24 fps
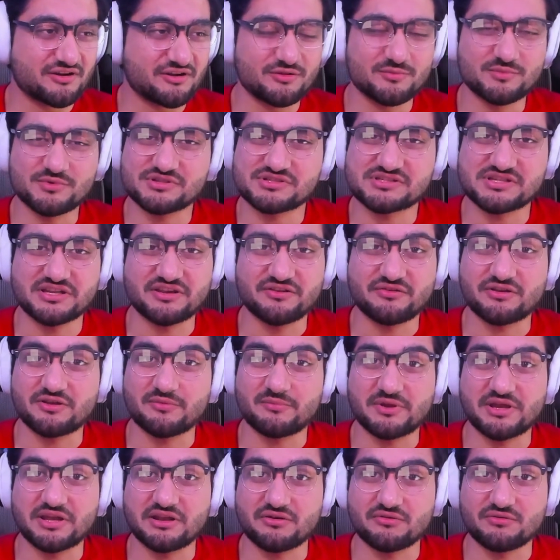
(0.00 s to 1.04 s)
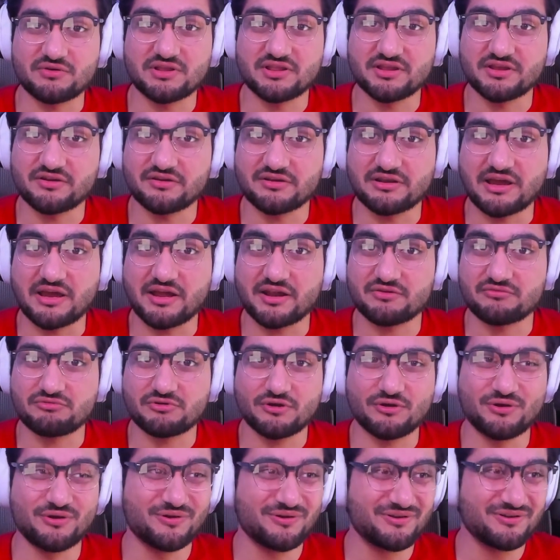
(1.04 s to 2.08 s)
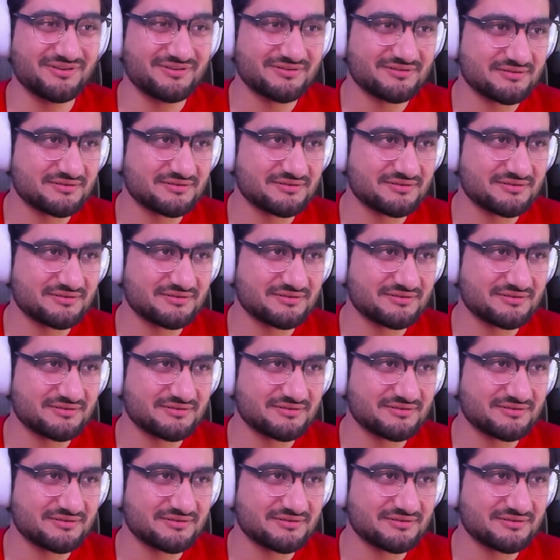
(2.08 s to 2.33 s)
I almost said he would have made a really good Iroh.